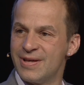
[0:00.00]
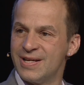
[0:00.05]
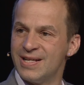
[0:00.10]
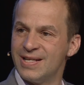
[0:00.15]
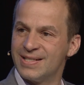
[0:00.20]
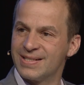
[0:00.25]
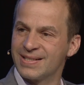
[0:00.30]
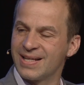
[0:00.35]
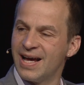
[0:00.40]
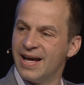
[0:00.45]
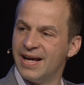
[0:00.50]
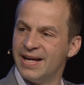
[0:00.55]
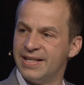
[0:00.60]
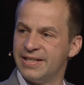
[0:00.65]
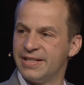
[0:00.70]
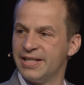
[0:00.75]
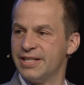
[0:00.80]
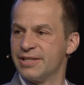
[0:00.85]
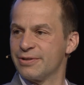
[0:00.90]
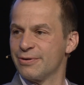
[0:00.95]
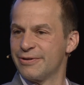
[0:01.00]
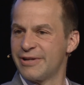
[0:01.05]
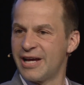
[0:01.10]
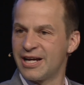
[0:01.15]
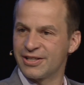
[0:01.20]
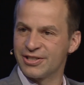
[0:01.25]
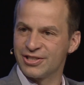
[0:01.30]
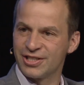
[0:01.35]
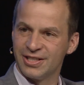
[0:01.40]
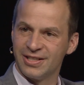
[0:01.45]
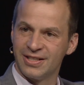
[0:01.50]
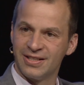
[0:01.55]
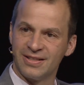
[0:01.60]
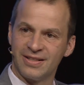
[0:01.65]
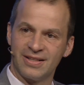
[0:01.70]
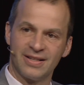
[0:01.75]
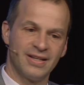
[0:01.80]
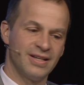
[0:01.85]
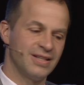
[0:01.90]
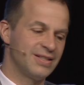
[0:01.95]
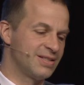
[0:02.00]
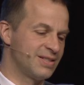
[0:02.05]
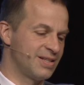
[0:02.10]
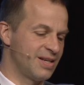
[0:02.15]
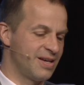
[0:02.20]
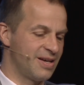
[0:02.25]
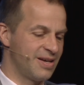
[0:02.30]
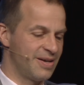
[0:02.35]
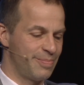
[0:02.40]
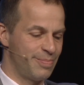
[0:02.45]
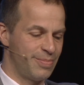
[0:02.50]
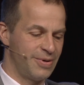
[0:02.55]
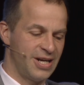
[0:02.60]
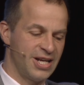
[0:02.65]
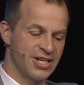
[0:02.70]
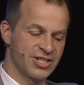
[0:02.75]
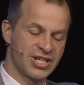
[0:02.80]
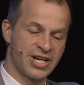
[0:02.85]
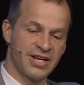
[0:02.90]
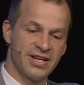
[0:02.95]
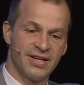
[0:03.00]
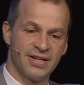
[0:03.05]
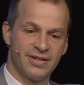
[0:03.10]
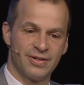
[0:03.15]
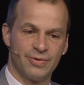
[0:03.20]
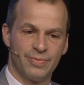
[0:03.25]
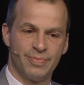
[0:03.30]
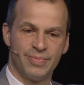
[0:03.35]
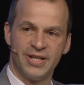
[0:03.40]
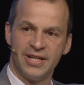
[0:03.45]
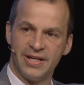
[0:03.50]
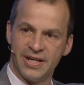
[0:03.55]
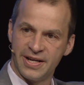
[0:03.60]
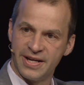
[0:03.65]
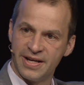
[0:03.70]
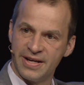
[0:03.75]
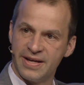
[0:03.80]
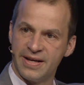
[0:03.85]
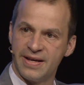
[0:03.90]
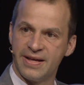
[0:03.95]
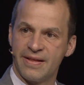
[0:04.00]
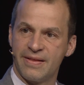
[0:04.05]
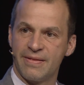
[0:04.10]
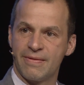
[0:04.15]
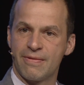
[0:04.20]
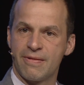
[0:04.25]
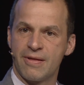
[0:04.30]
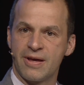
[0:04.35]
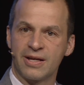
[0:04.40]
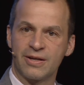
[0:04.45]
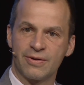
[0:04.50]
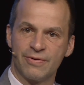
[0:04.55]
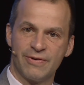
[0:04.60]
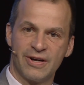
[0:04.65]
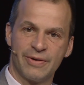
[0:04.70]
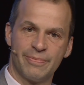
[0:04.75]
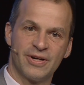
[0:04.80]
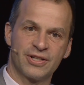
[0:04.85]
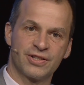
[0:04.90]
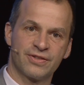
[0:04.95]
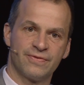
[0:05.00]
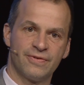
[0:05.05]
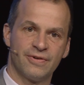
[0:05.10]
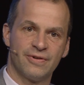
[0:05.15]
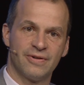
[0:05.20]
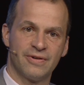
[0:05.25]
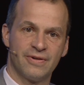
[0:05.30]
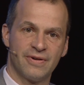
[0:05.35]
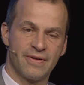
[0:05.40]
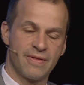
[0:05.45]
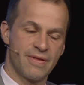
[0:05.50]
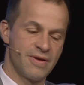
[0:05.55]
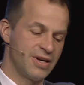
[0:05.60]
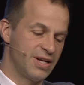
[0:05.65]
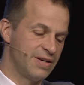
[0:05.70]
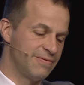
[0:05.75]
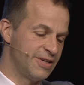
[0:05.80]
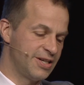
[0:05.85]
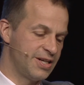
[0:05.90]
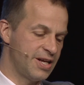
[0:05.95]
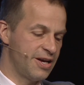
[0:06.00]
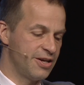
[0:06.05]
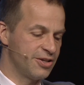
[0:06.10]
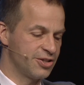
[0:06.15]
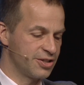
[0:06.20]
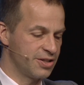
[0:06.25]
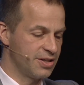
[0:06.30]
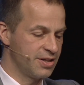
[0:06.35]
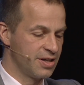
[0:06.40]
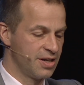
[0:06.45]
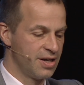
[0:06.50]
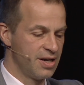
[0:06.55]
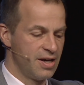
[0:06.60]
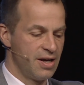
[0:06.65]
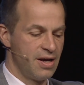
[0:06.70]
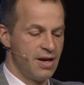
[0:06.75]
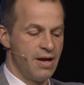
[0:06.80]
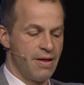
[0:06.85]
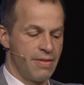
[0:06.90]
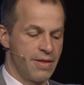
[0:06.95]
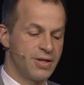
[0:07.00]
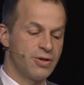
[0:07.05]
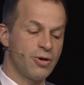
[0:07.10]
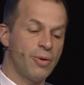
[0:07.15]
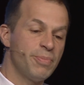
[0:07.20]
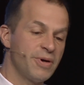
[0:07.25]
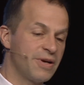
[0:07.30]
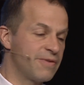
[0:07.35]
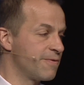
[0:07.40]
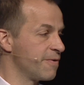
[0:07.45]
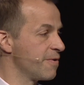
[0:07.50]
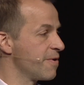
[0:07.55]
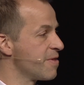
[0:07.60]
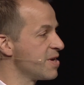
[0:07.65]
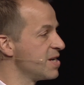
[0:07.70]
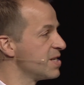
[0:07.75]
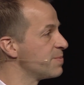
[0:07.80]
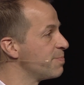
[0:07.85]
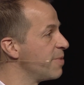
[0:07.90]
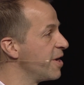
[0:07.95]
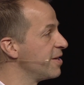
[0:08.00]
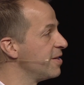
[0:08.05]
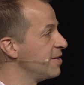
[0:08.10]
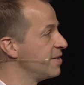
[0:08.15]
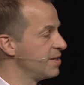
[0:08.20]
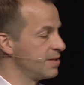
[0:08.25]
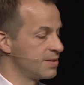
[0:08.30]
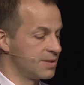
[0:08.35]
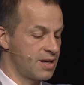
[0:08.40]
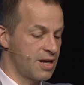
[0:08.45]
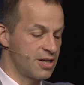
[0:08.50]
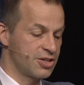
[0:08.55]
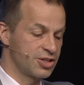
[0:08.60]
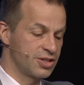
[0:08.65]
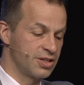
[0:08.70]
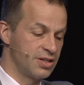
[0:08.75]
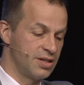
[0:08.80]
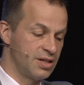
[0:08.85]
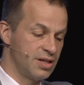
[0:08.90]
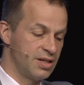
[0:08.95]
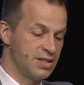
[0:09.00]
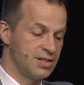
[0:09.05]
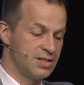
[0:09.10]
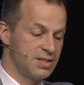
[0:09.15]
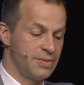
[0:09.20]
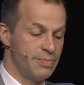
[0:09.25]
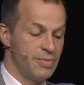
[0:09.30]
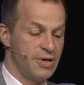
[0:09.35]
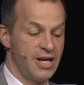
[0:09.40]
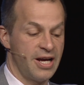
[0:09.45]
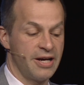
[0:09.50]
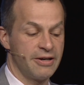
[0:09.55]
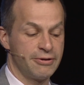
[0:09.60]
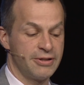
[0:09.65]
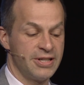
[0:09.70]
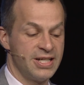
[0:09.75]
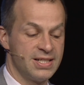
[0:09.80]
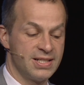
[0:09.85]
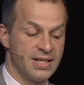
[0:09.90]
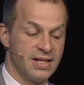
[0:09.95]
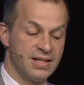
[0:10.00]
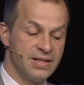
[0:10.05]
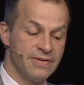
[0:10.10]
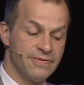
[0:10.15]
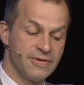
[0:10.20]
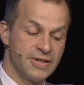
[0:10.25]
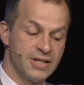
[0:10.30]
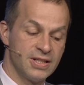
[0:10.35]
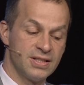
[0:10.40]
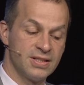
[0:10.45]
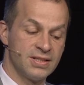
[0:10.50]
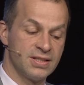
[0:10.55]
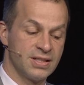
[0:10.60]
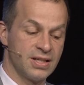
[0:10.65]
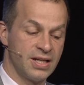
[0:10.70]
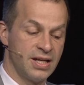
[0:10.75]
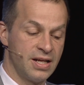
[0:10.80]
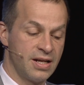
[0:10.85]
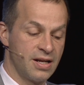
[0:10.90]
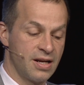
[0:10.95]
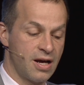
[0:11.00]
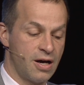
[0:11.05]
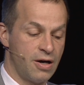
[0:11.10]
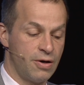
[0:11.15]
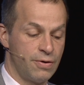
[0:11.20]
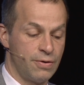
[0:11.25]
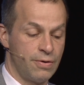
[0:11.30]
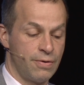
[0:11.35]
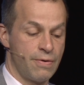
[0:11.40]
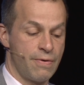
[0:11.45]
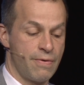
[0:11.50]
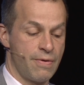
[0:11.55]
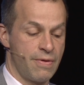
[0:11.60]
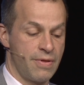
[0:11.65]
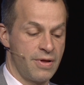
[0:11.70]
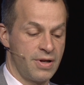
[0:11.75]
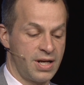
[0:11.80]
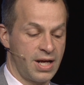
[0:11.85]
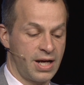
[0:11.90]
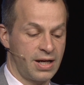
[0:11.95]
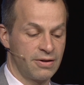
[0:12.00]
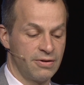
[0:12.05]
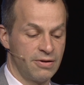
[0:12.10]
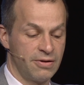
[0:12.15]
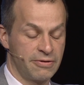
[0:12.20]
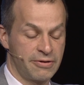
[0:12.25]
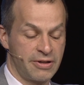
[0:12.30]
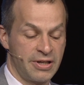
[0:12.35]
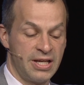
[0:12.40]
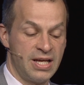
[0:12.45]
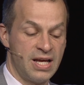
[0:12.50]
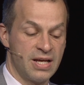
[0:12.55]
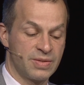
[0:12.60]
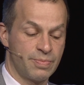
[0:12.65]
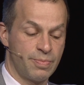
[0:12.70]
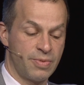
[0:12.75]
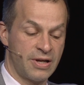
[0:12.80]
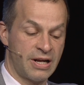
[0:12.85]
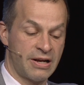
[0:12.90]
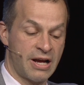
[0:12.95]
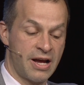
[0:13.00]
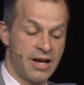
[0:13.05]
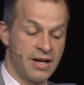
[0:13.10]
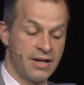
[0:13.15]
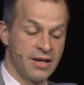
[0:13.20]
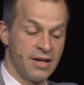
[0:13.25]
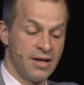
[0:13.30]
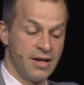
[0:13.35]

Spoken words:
this kind introduction. It's a pleasure to be here, and thank you very much for the invitation. The topic for this panel discussion is similarities and difference in how the technology is applied